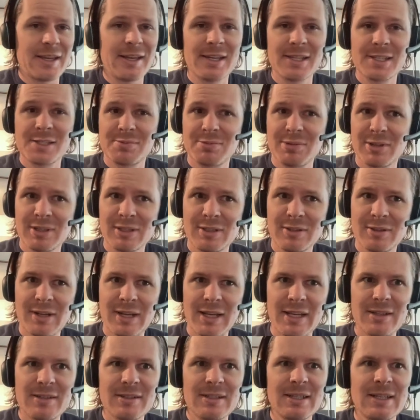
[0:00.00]
I spelled it
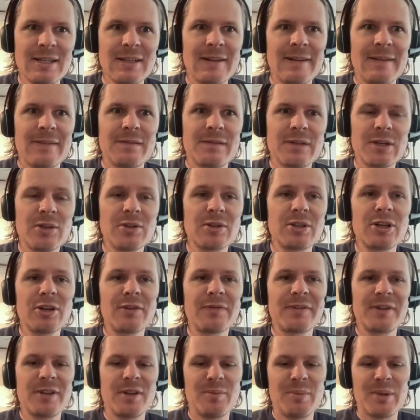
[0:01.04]
right.
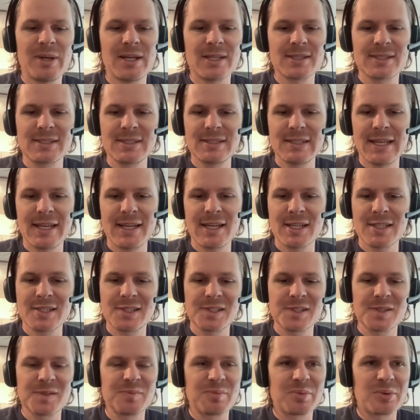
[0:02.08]
Philadelphia to Boston. They got
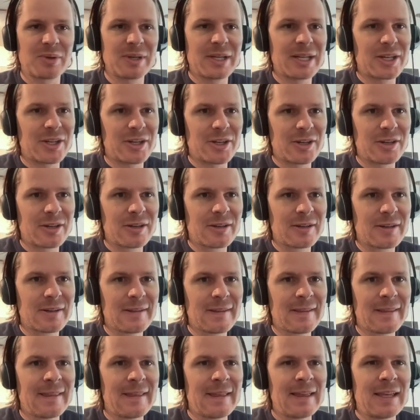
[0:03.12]
Springer.
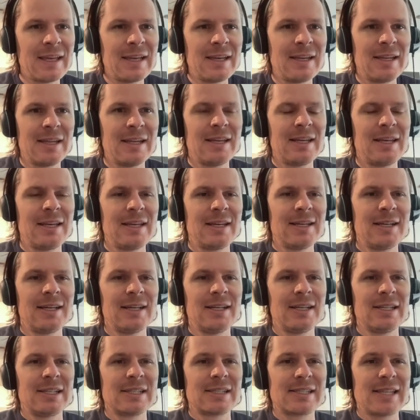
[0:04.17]

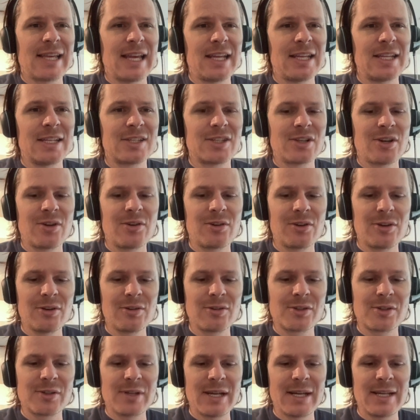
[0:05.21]
San Antonio
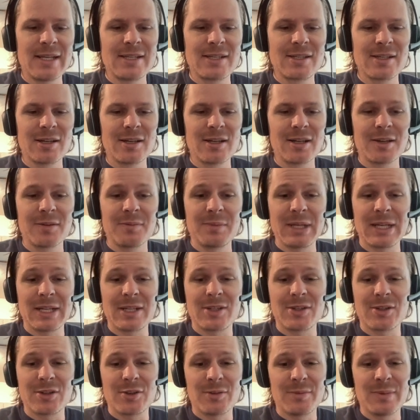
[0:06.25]
traded Doug
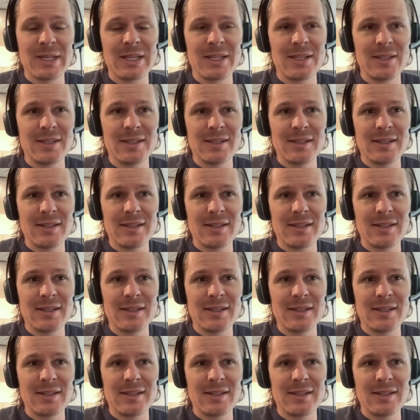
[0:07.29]
McDermott.